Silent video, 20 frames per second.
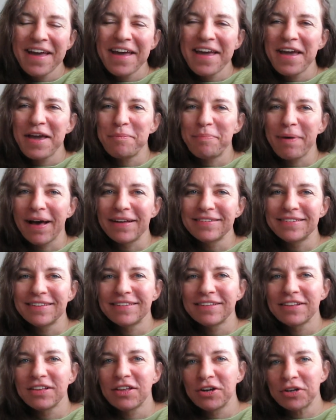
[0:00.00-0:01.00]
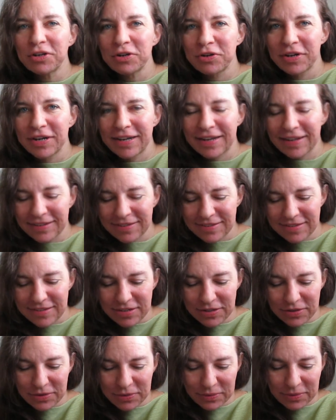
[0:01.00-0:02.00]
it passes along greetings
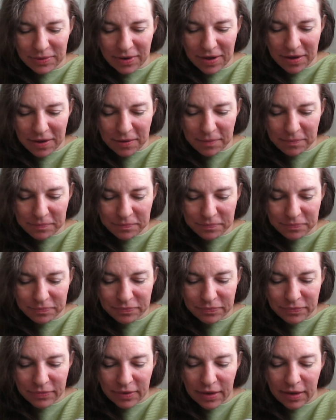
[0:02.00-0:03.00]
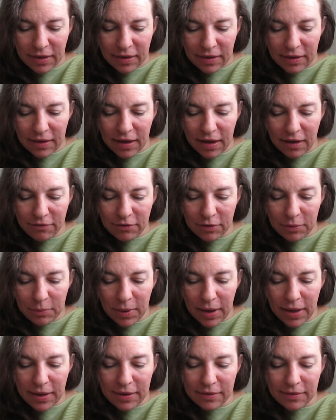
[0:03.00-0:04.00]
to um,
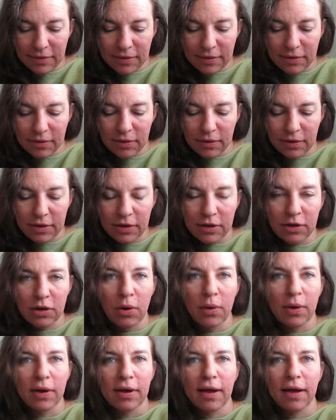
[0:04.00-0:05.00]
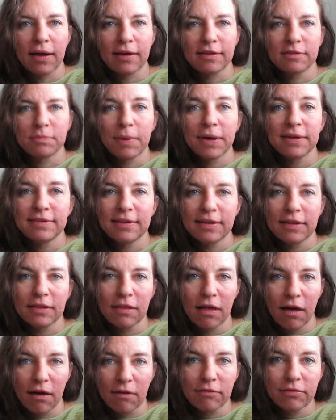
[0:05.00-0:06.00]
everyone, you know, expressing
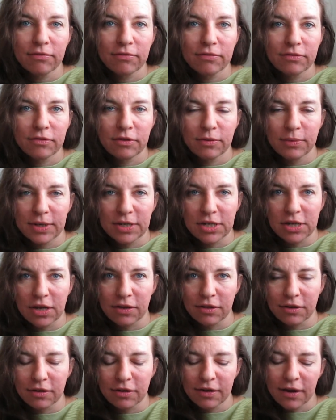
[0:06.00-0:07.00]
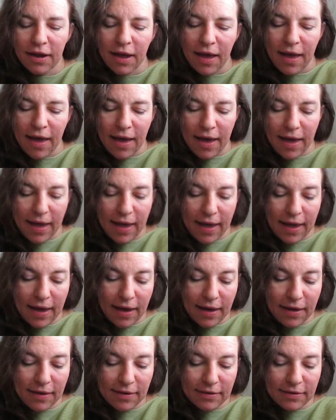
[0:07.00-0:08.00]
love to each other
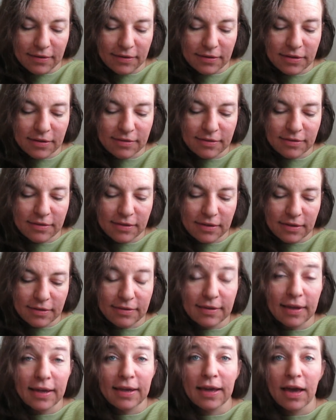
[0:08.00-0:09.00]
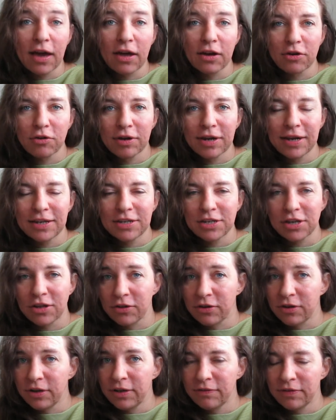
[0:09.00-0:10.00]
and just saying how to greet each
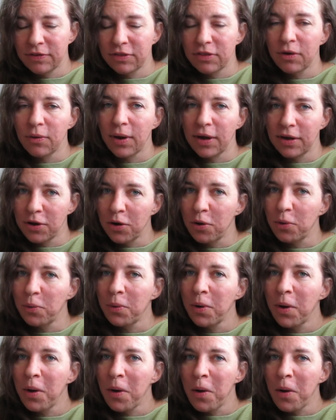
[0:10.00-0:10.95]
other, even though I know